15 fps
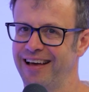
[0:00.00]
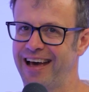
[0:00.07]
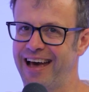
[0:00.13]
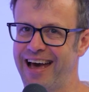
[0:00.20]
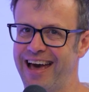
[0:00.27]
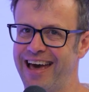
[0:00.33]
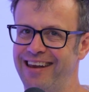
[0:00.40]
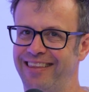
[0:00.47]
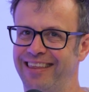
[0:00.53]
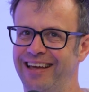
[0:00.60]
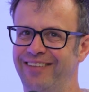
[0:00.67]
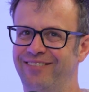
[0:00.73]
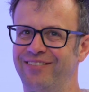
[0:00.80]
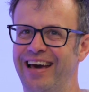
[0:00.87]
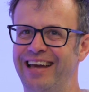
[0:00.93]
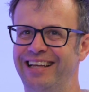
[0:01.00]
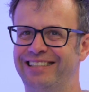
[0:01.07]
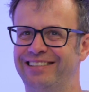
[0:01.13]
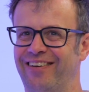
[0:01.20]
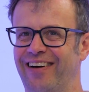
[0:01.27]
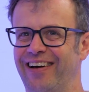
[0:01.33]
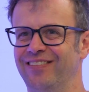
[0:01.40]
And I think many
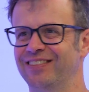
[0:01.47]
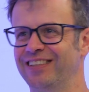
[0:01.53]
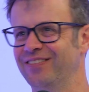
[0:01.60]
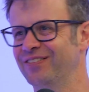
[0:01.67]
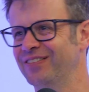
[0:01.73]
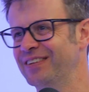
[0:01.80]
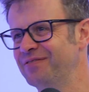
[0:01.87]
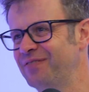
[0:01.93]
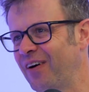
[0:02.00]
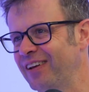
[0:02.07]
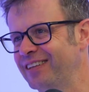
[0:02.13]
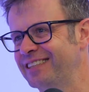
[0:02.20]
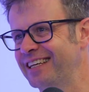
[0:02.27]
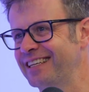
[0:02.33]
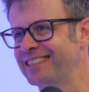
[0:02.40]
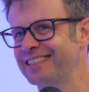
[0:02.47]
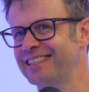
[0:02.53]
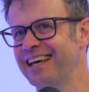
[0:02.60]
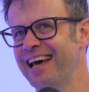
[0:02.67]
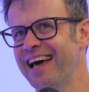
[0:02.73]
times in politics,